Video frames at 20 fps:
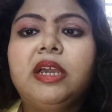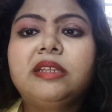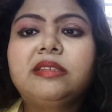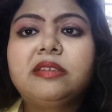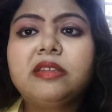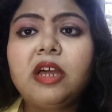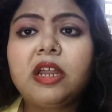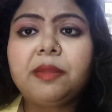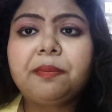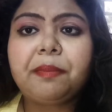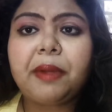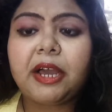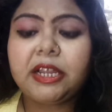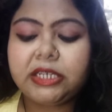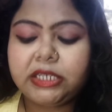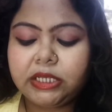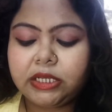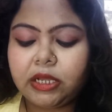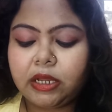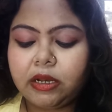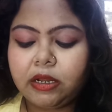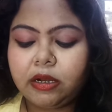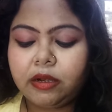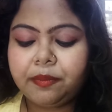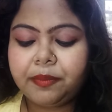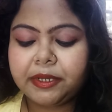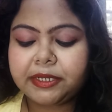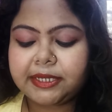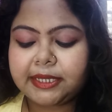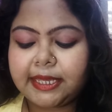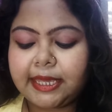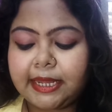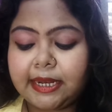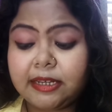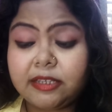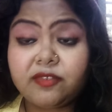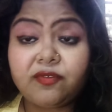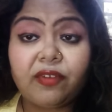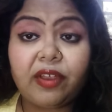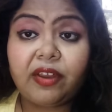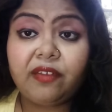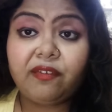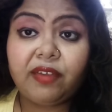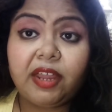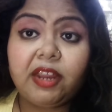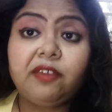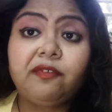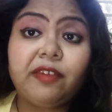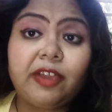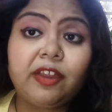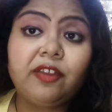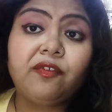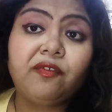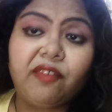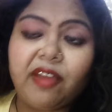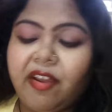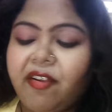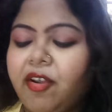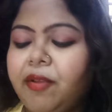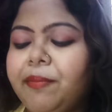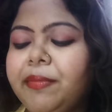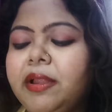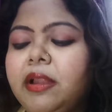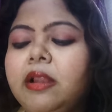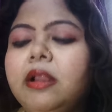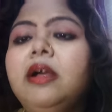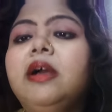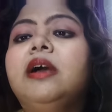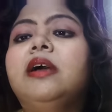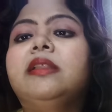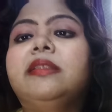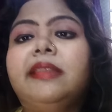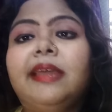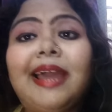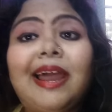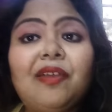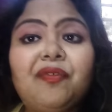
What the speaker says: it's not a party color, but again it's very very very wearable. They